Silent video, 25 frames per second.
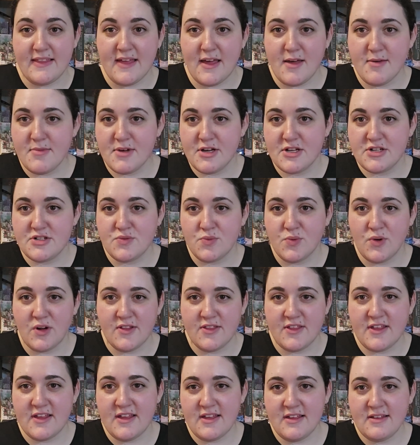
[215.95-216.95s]
that much
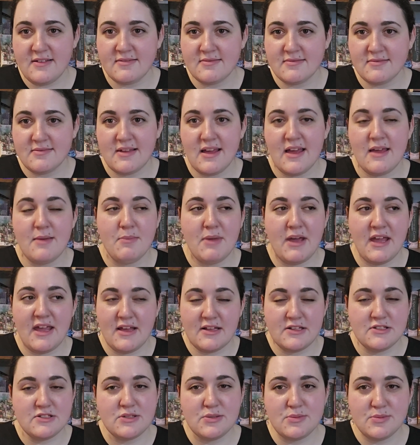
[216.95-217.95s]
worth it? And my
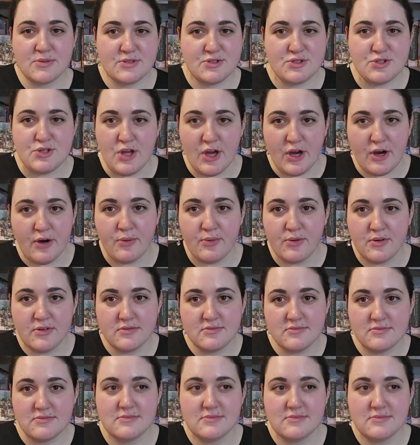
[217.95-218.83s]
answer was no.